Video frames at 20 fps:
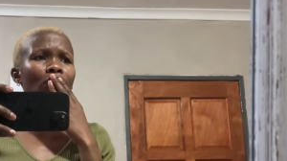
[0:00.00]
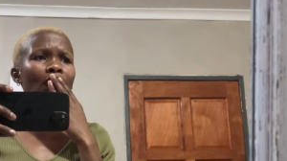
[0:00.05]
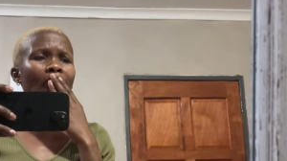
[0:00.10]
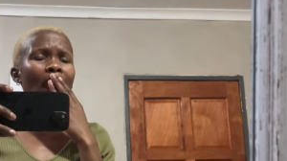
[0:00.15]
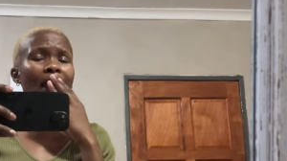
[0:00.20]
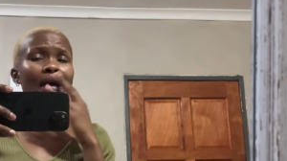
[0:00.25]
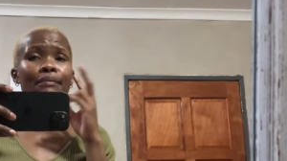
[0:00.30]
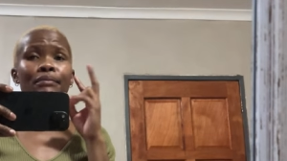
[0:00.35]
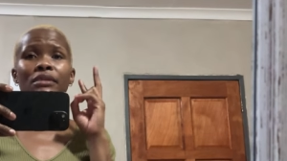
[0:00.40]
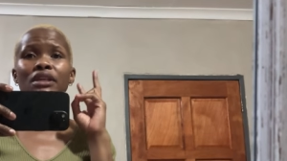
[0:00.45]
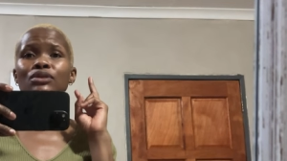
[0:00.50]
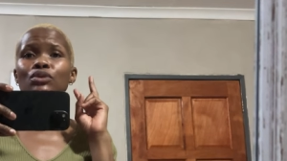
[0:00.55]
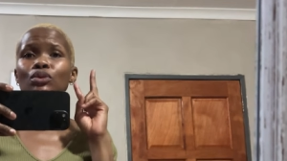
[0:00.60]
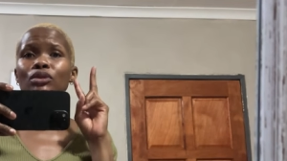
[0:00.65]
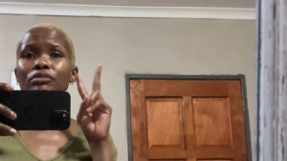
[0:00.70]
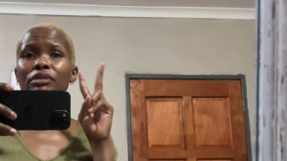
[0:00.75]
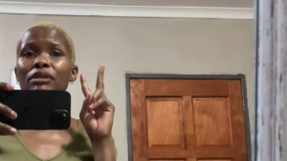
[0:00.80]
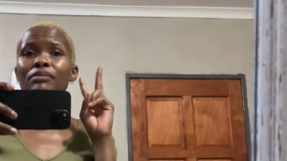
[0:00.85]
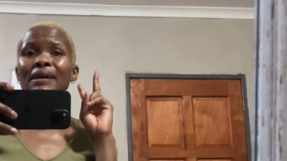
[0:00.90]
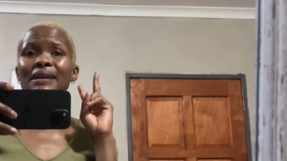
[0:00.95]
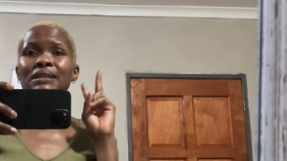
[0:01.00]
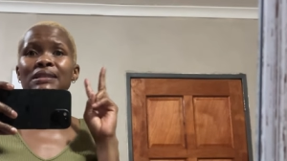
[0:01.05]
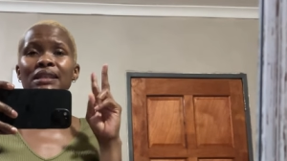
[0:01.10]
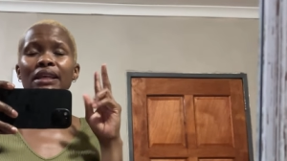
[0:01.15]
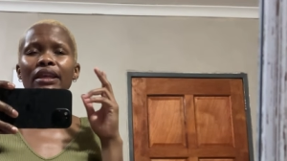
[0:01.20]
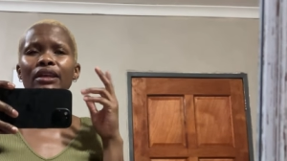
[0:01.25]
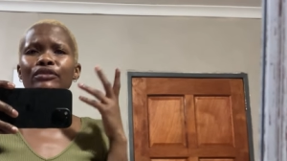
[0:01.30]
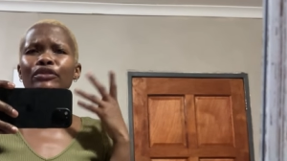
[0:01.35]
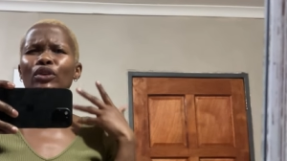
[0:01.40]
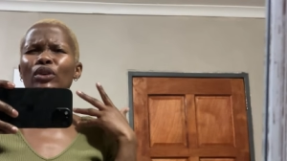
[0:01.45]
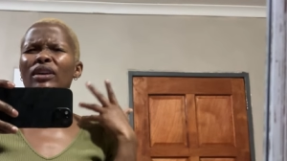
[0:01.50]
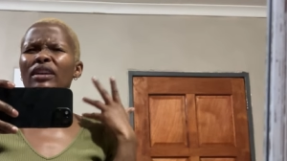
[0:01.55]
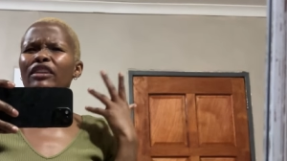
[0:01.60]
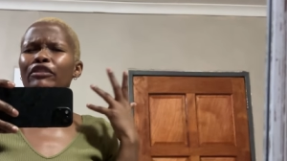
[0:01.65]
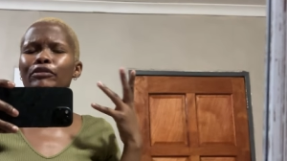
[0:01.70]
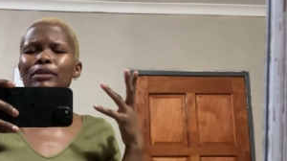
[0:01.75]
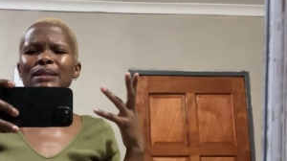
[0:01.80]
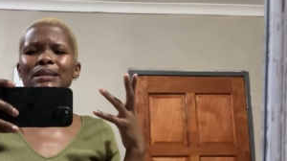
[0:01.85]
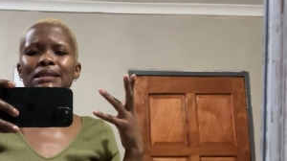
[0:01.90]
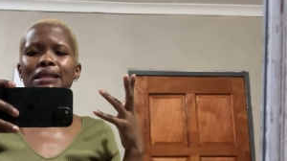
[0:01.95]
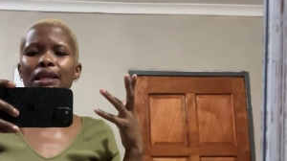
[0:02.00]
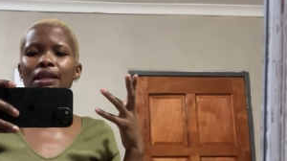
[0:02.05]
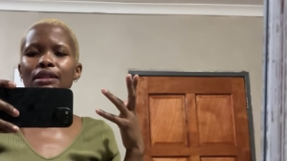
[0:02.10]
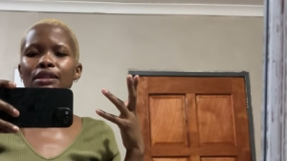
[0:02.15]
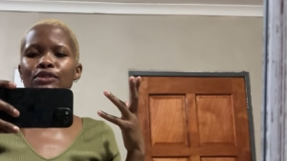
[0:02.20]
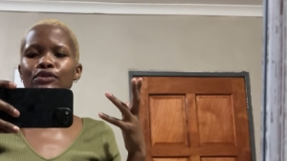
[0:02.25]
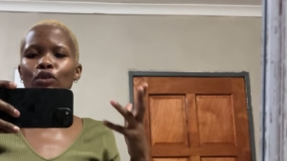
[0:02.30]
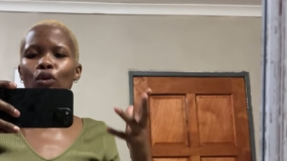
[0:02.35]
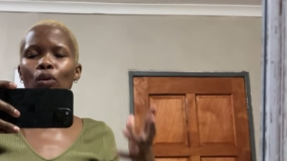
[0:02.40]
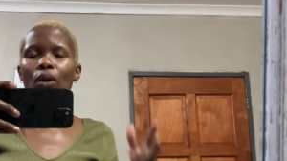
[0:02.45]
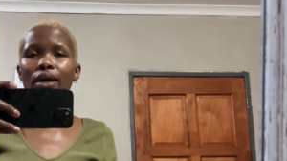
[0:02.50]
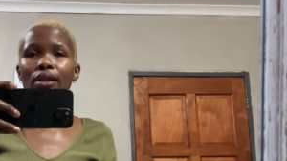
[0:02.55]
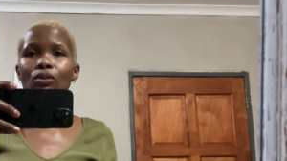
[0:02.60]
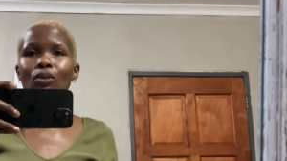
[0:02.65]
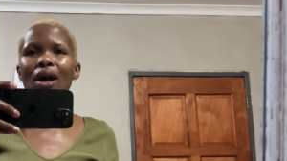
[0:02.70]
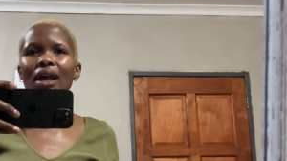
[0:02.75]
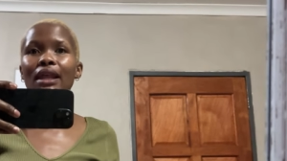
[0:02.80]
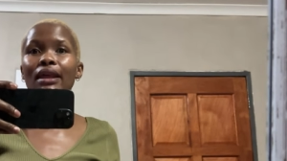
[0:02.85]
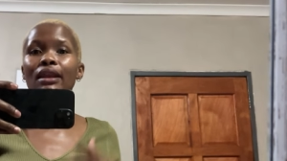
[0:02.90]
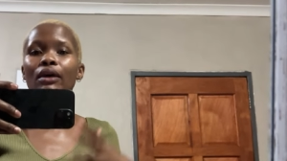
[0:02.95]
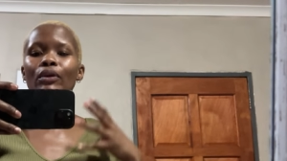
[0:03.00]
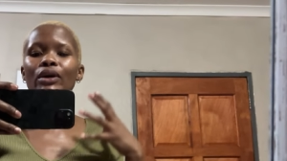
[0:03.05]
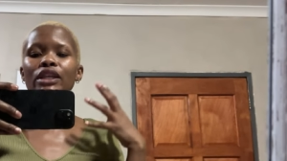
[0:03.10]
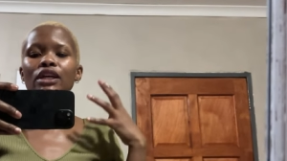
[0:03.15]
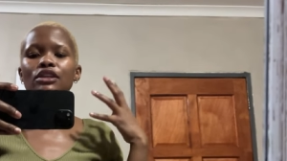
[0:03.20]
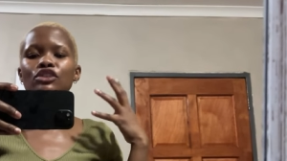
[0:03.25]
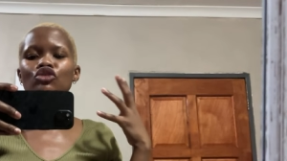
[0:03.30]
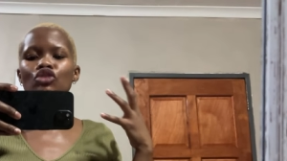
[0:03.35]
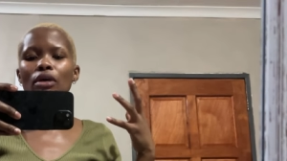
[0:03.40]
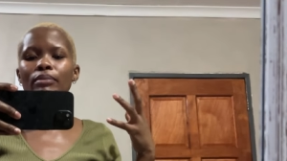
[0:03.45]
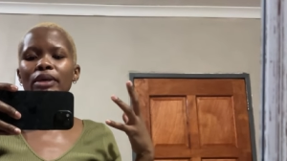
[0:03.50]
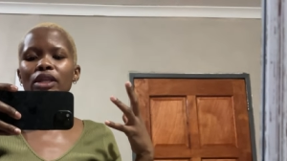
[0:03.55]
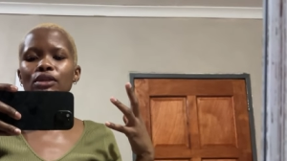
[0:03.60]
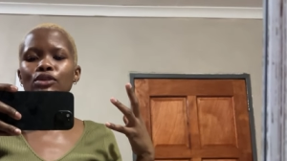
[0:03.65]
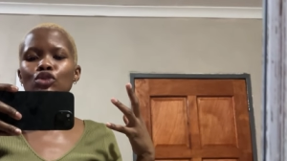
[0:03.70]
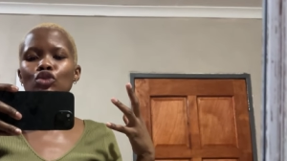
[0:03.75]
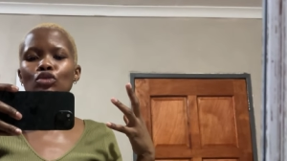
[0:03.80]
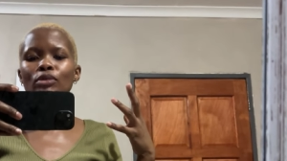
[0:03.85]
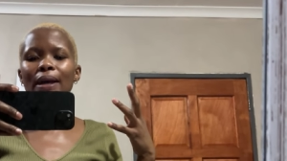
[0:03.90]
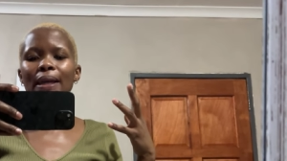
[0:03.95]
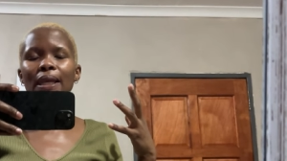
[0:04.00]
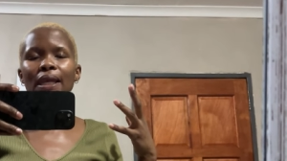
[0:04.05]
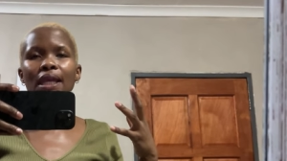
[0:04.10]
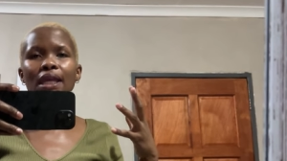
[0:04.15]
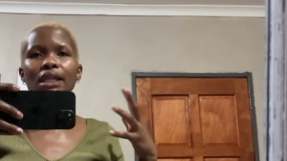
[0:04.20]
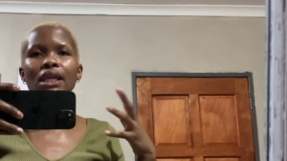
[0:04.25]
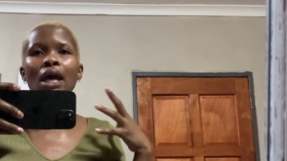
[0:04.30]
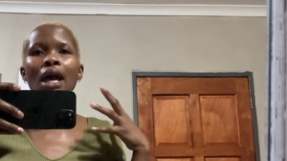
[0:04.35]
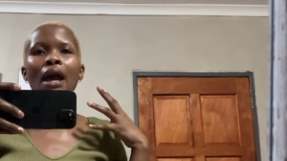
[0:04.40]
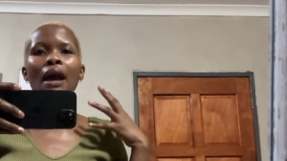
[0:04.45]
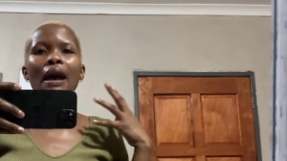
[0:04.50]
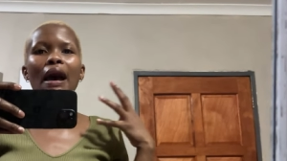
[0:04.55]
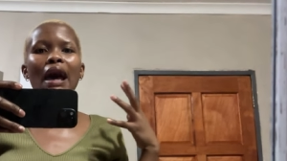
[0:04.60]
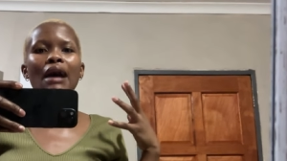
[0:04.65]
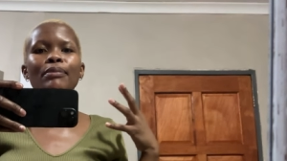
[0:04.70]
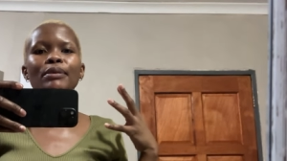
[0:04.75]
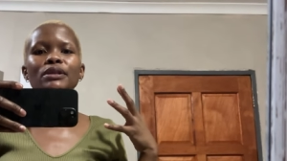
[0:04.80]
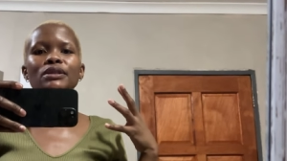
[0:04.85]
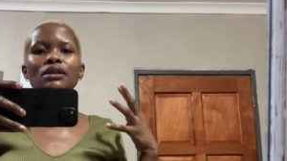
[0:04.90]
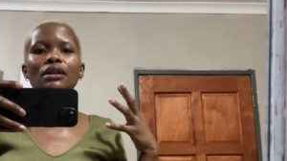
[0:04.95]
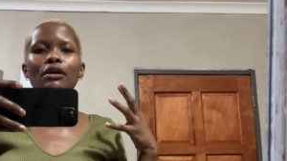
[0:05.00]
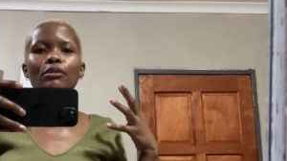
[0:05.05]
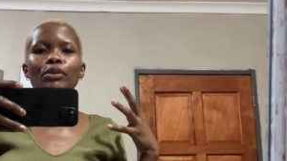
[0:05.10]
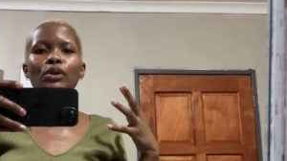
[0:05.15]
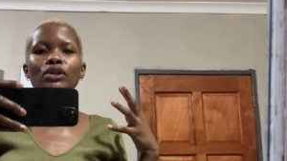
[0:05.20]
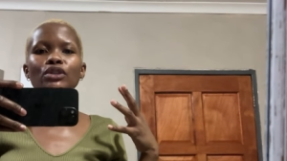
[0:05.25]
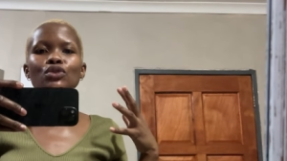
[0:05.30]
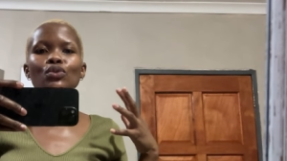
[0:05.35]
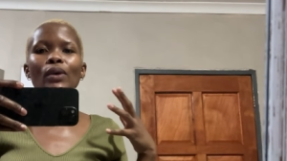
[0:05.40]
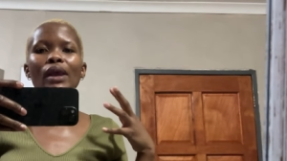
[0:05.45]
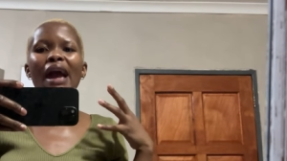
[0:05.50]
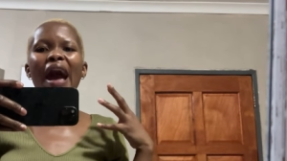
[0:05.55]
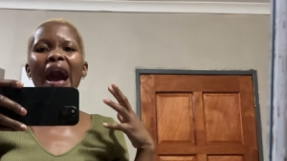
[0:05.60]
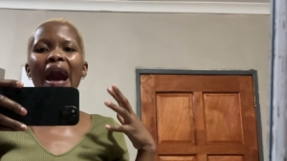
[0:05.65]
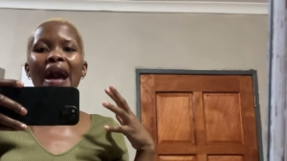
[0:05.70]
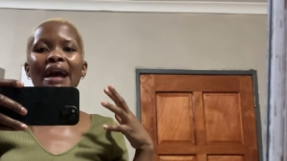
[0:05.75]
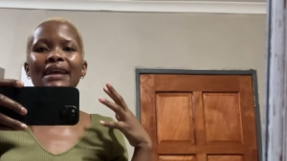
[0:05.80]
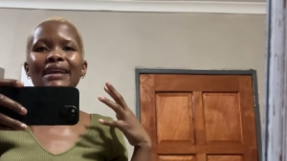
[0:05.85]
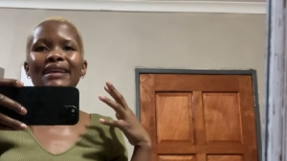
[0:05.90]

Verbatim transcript: and um, this would be my second phone and I've been saying this for quite a while and I want to drum it into my head up until a point where I